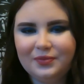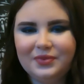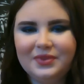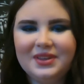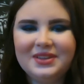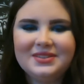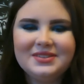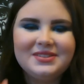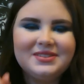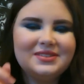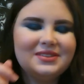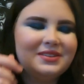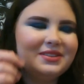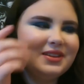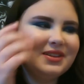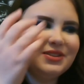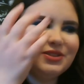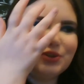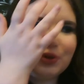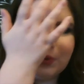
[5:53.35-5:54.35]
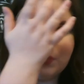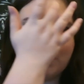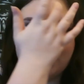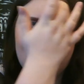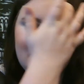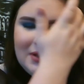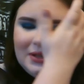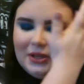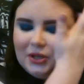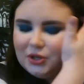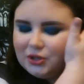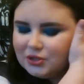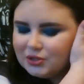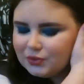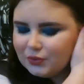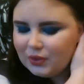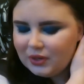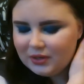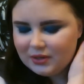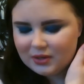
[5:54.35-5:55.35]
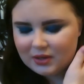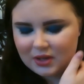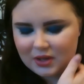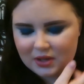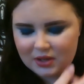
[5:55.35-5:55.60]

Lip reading: That's a really good one.